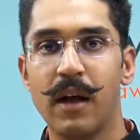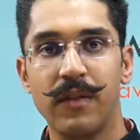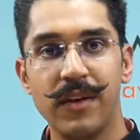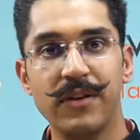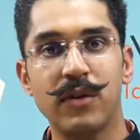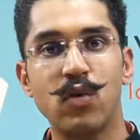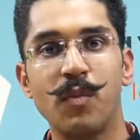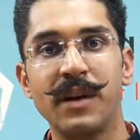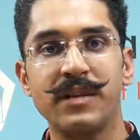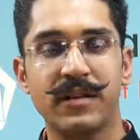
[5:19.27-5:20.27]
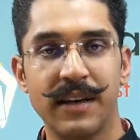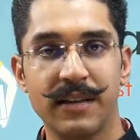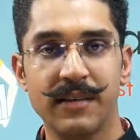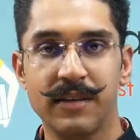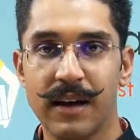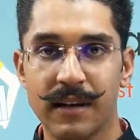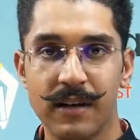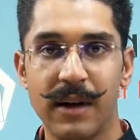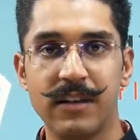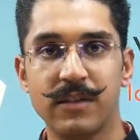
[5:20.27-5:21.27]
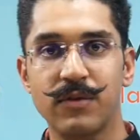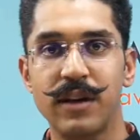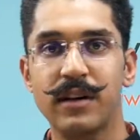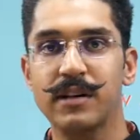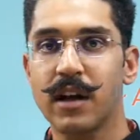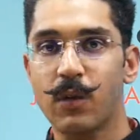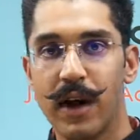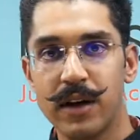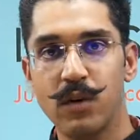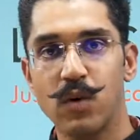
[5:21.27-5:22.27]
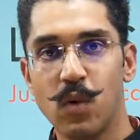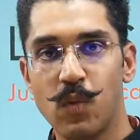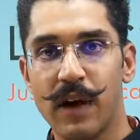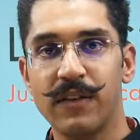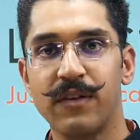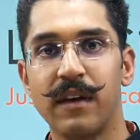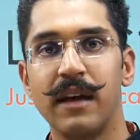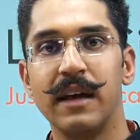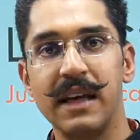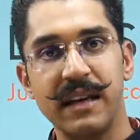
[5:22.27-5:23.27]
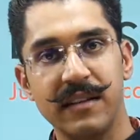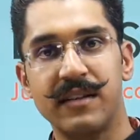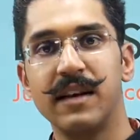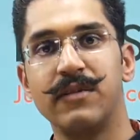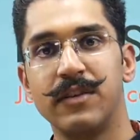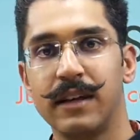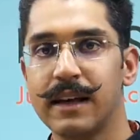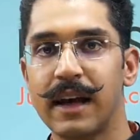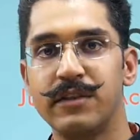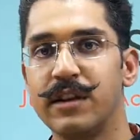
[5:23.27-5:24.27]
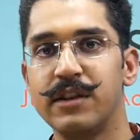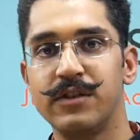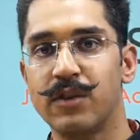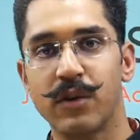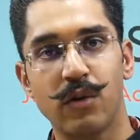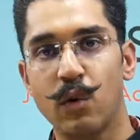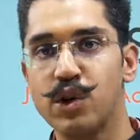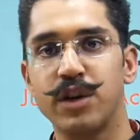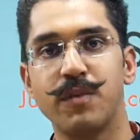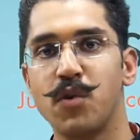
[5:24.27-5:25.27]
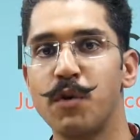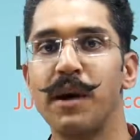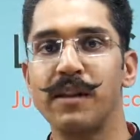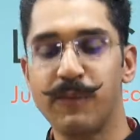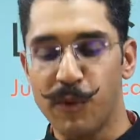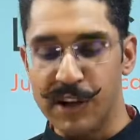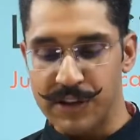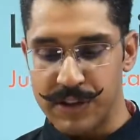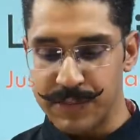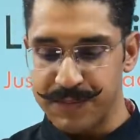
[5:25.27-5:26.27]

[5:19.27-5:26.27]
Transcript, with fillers: These are two major things that the magistrate is required to do once he receives a cancellation or a closure report by the police.